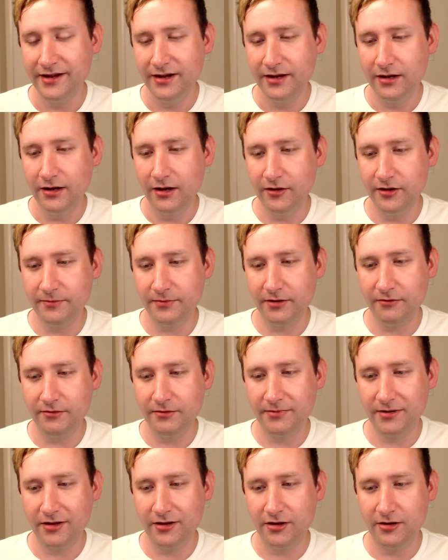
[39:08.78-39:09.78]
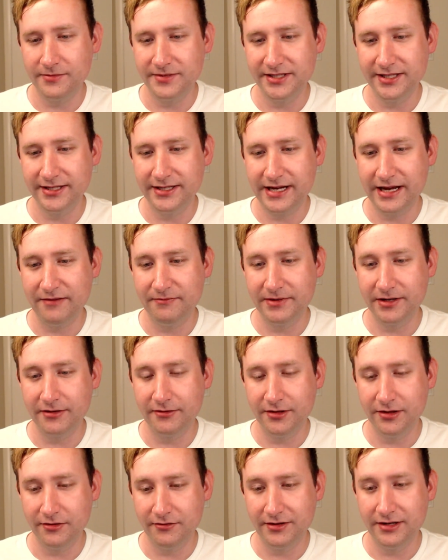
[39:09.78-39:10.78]
Only brought one bottle home, and Lil and I have been going
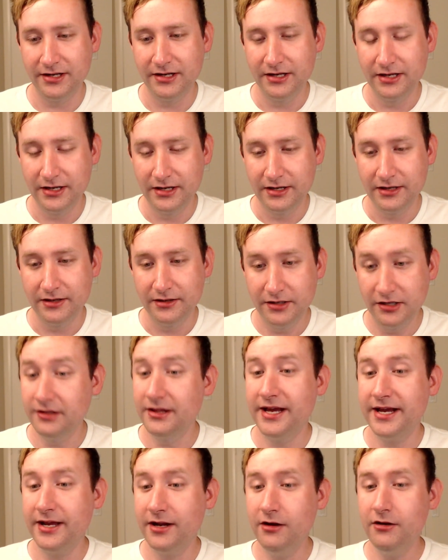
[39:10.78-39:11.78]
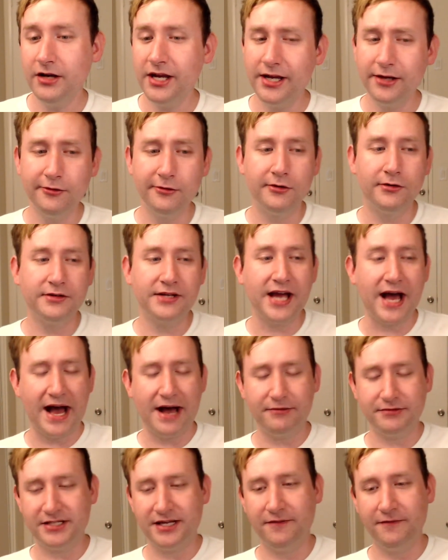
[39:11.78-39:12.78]
through it. You like it? Okay, cool. Yeah, I'll
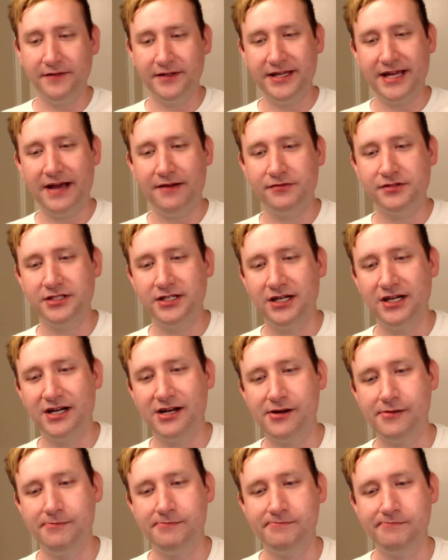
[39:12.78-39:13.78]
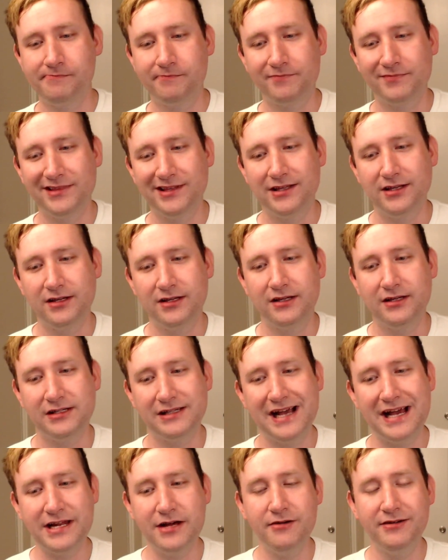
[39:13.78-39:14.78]
definitely have to. I
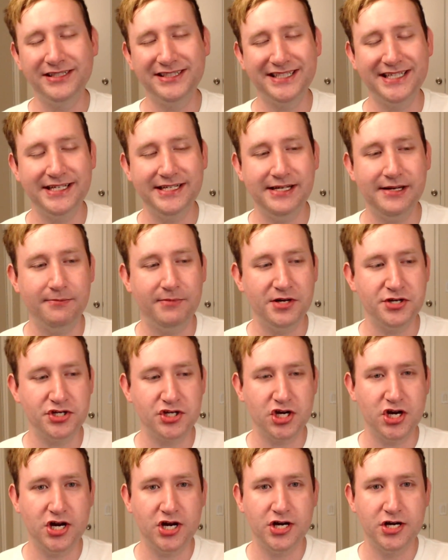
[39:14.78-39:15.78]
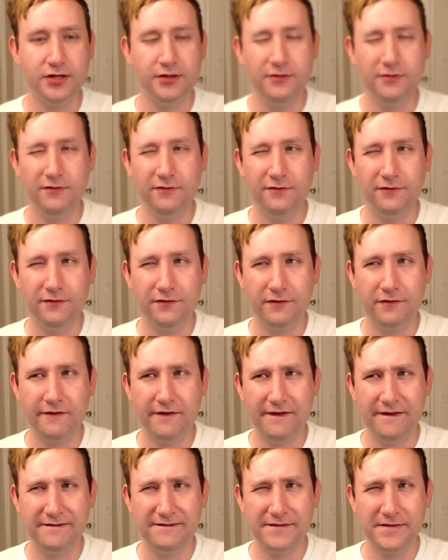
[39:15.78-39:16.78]
know it's in a bunch of
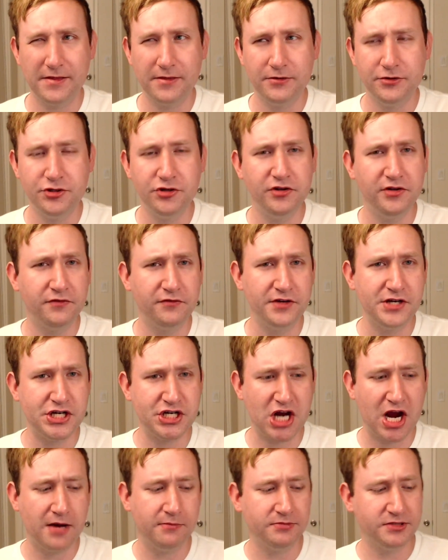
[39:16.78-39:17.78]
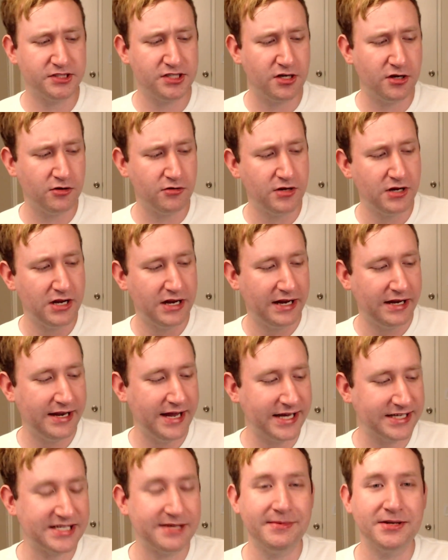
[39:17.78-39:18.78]
duty-free shops, so
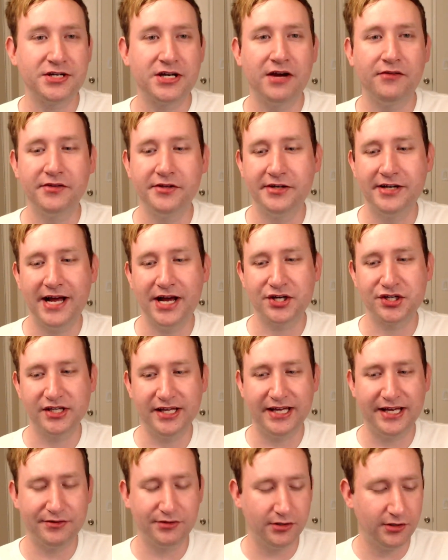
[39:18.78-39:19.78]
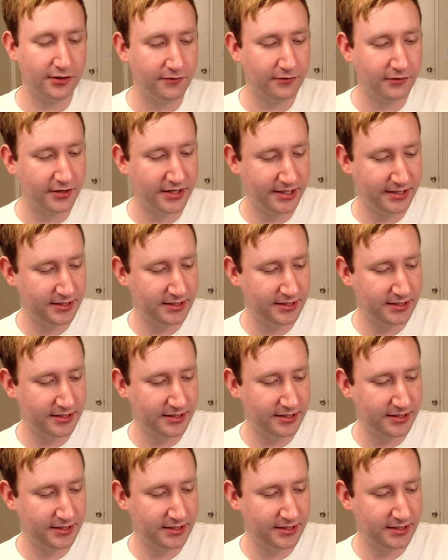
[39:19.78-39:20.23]
next time I travel international, I'll have to look for it.